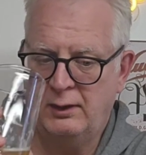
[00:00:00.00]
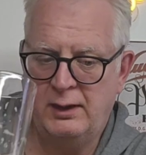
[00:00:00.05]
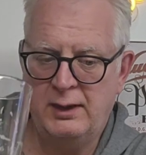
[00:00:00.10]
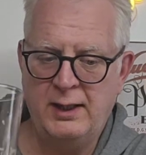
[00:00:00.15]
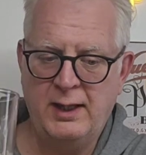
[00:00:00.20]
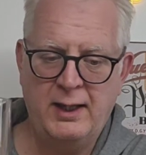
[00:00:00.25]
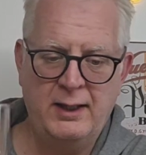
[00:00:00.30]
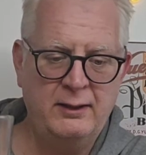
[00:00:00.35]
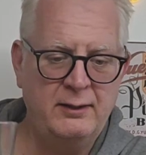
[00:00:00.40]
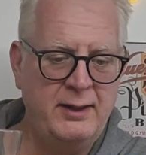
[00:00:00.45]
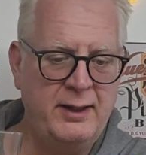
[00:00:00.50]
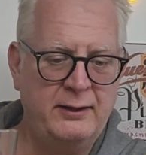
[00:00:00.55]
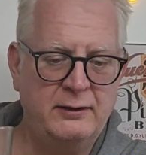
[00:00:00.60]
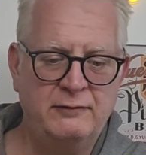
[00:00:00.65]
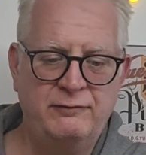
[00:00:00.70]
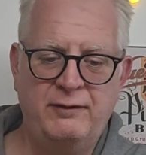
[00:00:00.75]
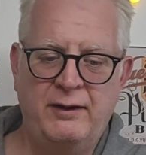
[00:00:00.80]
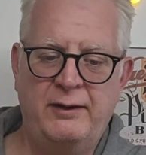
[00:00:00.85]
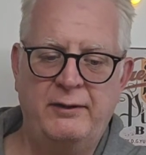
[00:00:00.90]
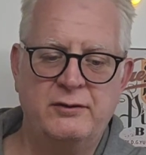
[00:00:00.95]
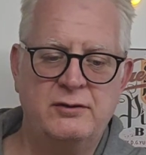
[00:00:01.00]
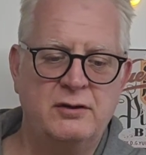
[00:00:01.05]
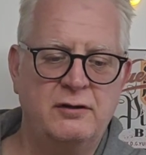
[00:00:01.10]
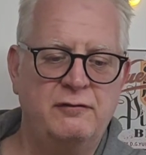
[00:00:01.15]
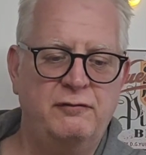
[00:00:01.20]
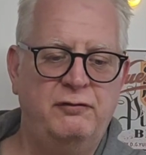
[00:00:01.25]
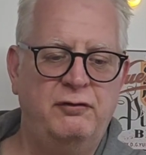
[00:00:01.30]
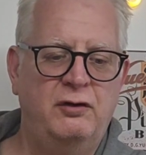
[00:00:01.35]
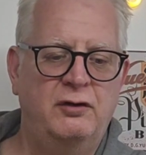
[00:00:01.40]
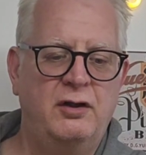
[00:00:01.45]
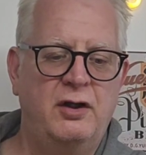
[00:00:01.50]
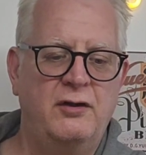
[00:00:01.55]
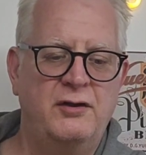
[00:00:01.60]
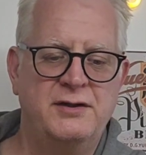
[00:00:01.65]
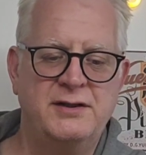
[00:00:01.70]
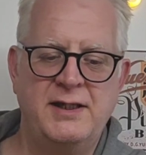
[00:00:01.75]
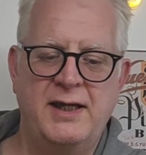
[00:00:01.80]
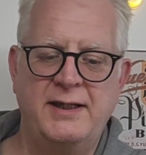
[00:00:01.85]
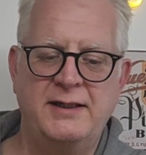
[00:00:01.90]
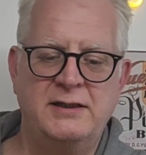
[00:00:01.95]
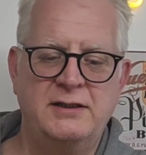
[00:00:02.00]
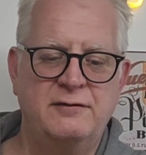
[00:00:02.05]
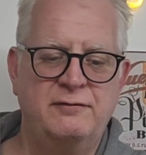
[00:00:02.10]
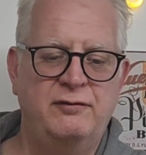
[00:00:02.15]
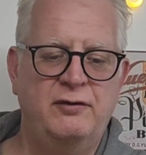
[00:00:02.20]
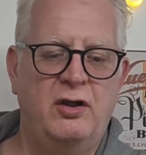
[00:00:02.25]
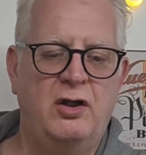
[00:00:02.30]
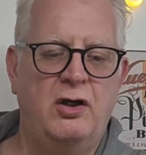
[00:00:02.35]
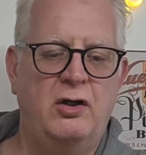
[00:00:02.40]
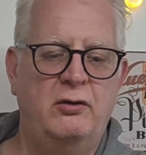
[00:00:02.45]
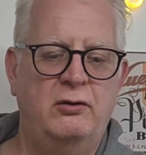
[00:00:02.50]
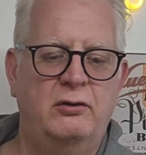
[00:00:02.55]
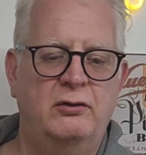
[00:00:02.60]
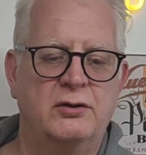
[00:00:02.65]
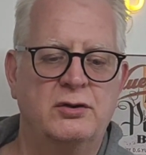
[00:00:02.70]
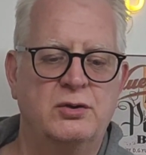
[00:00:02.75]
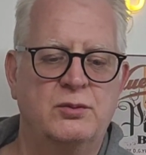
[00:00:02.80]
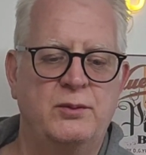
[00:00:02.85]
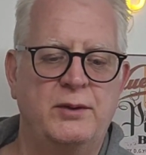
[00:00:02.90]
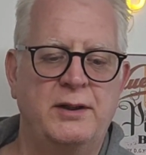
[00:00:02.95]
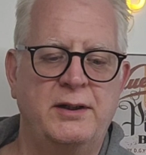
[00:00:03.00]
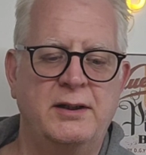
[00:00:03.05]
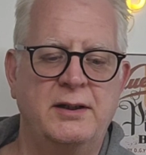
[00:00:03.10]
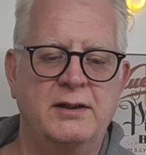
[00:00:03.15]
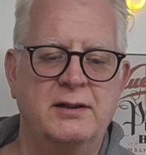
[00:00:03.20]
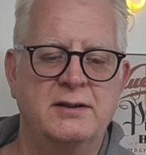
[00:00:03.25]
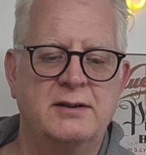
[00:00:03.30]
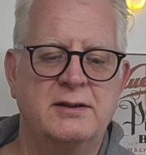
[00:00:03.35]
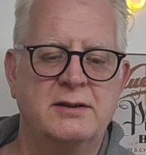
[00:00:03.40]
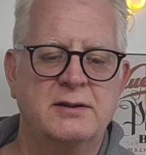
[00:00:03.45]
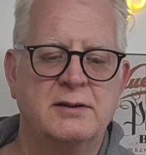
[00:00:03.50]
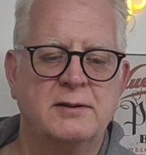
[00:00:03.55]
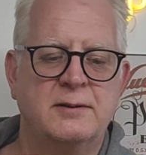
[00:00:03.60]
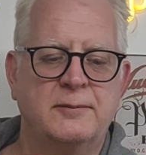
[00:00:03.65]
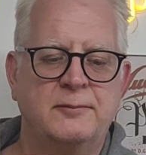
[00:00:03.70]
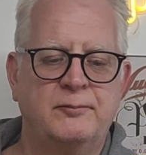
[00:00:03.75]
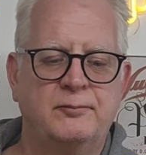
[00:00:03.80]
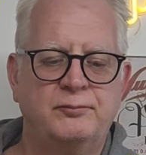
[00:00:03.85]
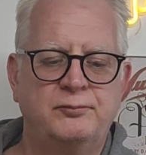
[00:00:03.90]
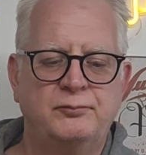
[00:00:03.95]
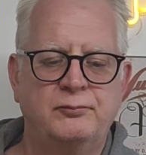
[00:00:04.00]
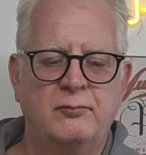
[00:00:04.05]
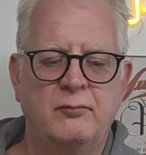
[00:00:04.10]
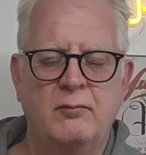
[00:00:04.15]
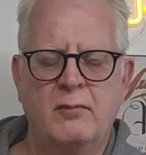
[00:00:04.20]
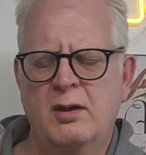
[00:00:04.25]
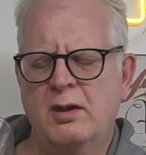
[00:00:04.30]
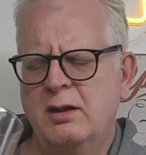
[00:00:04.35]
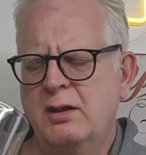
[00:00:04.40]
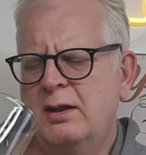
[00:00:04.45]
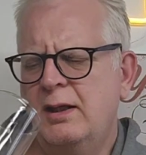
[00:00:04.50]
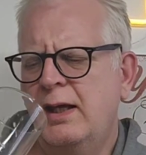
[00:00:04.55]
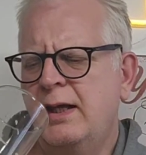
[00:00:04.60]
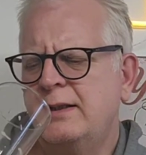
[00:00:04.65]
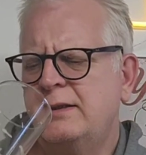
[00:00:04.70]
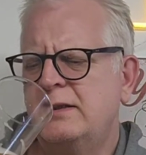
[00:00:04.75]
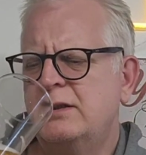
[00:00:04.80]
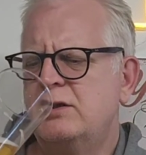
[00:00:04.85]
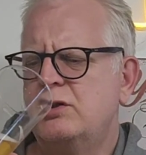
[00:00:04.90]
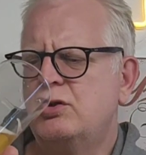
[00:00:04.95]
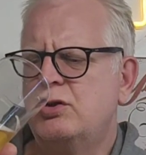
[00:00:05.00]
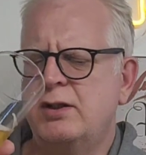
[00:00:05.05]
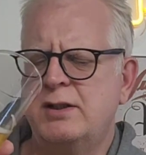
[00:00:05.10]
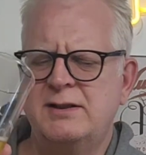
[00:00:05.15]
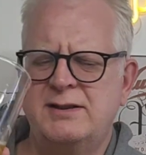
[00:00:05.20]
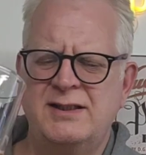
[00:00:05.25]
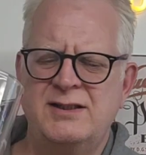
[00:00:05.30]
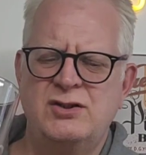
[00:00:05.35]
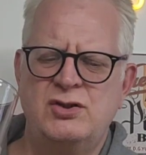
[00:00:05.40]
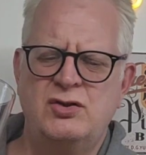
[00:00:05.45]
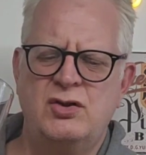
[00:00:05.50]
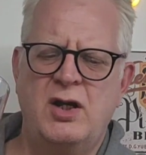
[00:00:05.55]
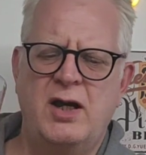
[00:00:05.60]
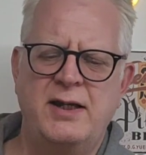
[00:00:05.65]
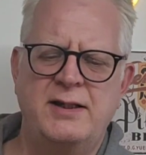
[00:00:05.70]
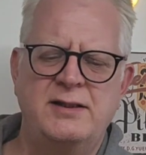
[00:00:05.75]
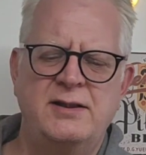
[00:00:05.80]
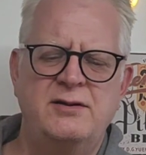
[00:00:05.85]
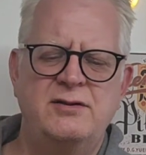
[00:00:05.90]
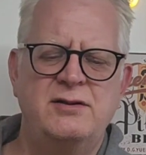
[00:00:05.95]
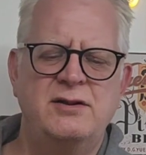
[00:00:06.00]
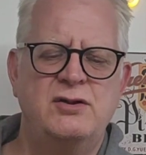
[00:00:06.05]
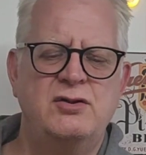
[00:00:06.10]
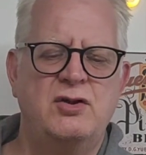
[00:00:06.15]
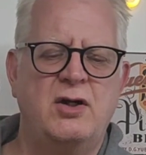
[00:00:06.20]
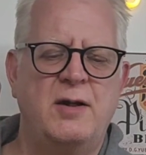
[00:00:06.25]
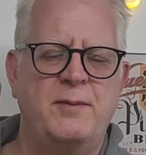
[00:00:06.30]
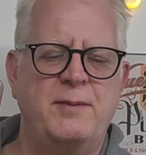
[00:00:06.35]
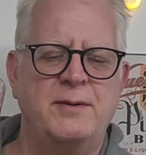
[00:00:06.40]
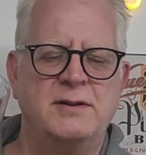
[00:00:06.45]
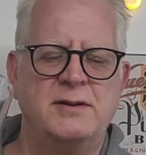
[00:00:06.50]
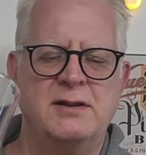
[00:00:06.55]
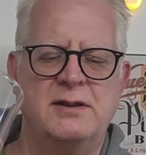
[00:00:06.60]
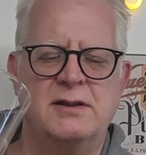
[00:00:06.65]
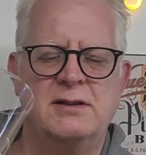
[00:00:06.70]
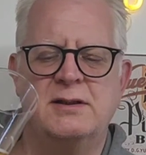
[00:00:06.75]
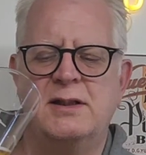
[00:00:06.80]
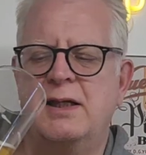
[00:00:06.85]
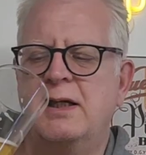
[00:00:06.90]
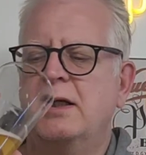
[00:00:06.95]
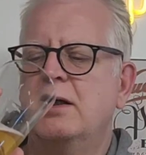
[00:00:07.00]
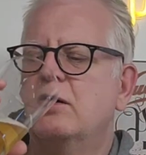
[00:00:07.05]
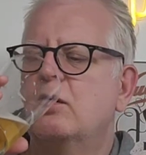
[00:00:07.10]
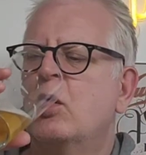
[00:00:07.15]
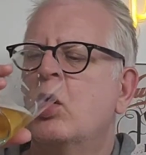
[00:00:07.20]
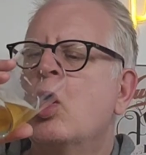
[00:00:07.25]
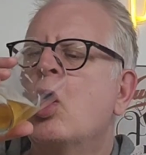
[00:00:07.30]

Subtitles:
Yeah, elderflower, so on the taste, the floral, sweetness. It says dry. There is a dry bitterness there.